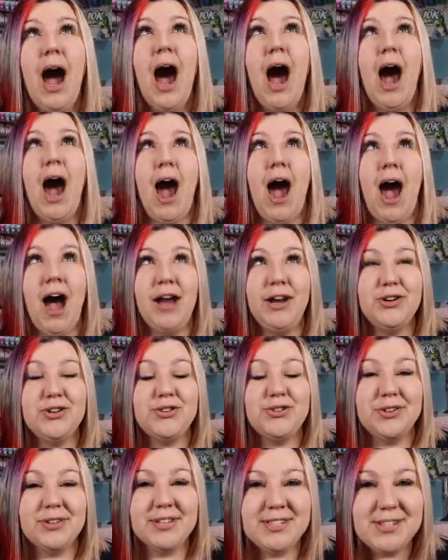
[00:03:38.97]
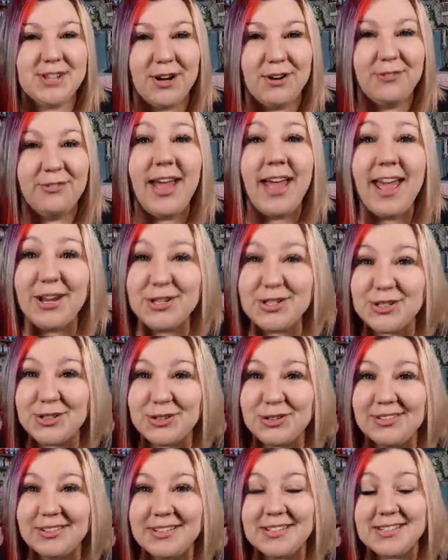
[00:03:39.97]
hundreds of
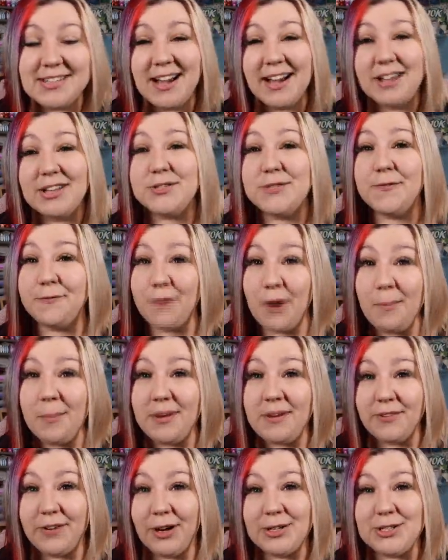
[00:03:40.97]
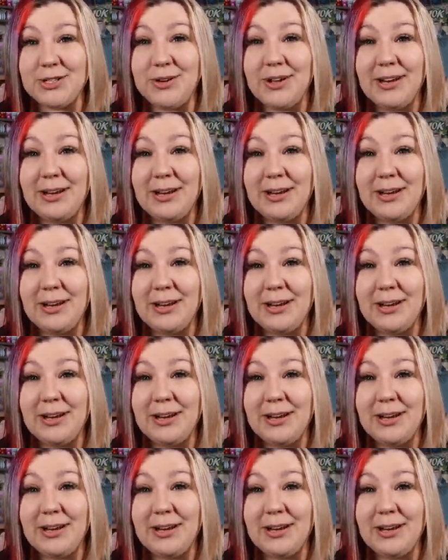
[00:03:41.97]
external designs from Envato